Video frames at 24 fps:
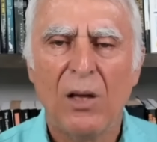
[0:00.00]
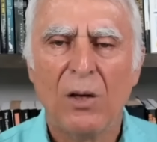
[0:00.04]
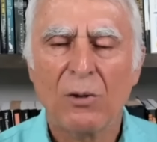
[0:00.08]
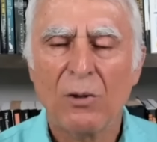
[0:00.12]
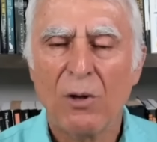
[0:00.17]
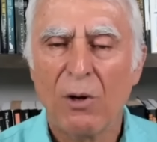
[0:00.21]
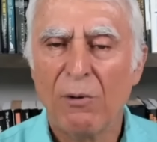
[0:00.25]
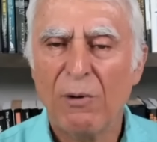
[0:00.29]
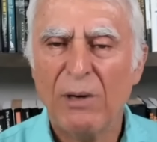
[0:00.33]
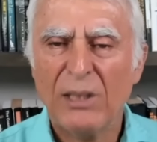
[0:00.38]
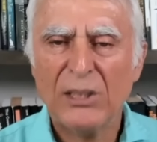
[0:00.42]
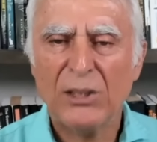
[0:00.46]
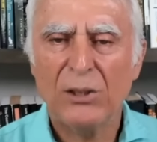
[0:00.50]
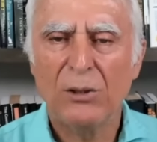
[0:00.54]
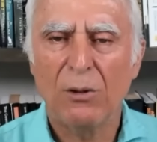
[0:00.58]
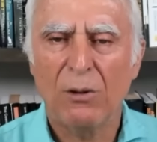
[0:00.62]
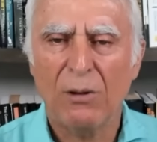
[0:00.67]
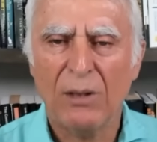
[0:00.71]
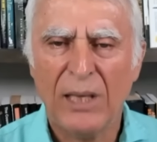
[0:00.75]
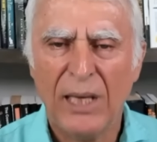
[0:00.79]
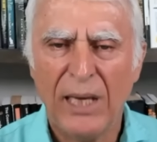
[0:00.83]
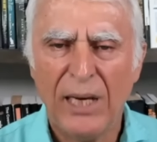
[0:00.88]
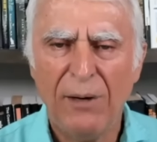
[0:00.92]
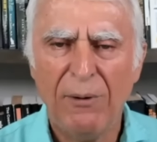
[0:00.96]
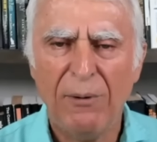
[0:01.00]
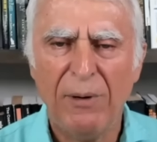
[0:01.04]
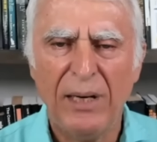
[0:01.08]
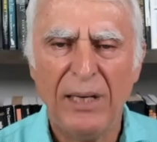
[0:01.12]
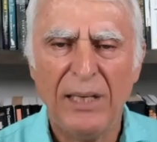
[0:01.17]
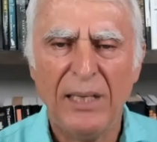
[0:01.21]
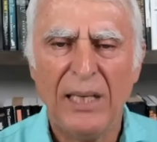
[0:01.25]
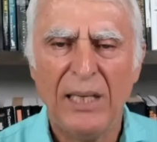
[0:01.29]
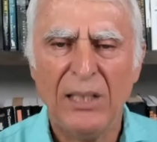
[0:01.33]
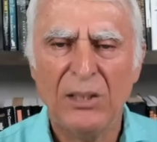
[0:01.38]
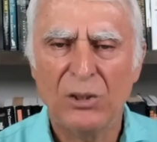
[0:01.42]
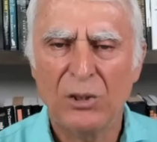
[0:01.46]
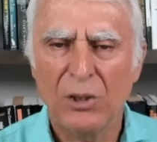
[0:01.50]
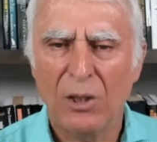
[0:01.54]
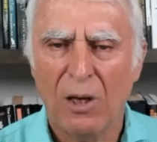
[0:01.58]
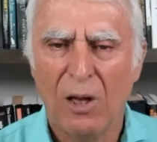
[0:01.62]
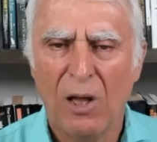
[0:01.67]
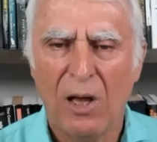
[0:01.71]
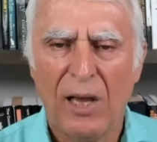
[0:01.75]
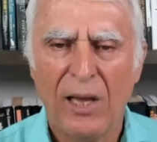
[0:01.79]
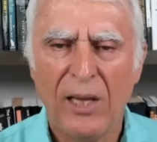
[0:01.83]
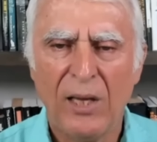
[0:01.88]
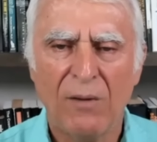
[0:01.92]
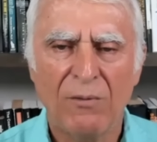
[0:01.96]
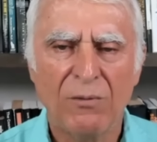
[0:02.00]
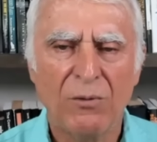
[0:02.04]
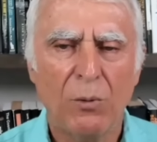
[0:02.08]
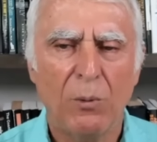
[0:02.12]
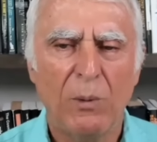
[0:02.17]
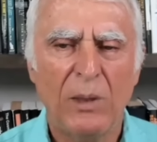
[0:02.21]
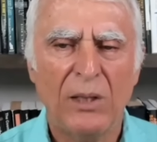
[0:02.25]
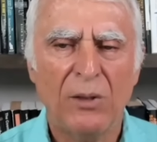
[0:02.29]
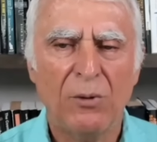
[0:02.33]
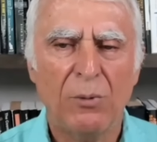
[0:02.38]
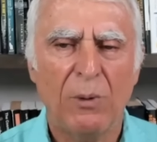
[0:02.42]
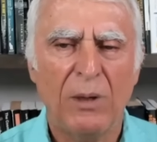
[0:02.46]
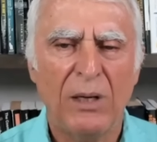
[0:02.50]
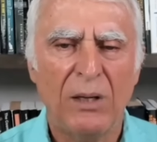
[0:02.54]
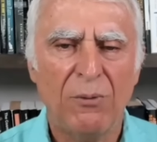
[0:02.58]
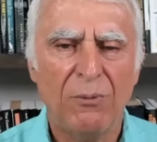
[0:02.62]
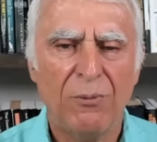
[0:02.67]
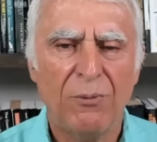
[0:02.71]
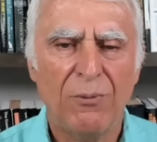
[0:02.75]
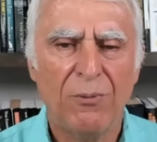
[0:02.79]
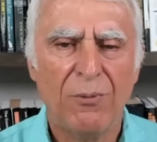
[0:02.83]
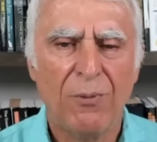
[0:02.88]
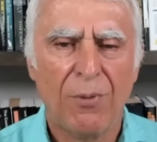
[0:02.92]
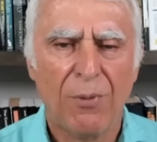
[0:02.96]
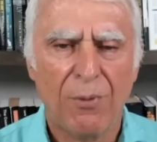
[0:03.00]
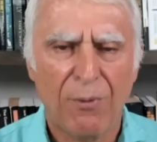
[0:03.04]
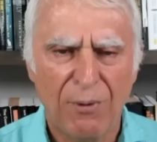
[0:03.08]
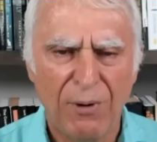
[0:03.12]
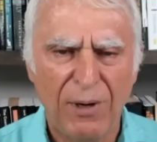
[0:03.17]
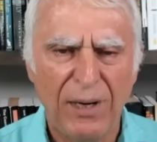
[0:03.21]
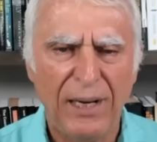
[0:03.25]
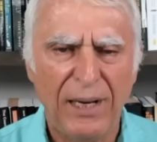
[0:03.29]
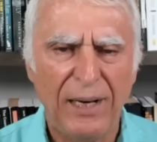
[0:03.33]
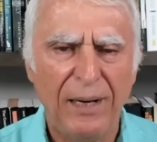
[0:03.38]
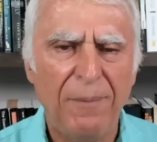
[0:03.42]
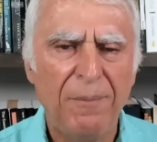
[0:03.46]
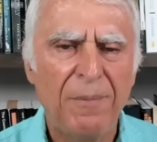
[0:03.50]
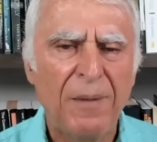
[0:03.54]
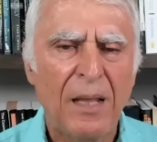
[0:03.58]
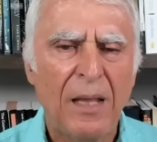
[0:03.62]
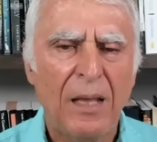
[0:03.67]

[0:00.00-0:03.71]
congressional hearing in July of 2023,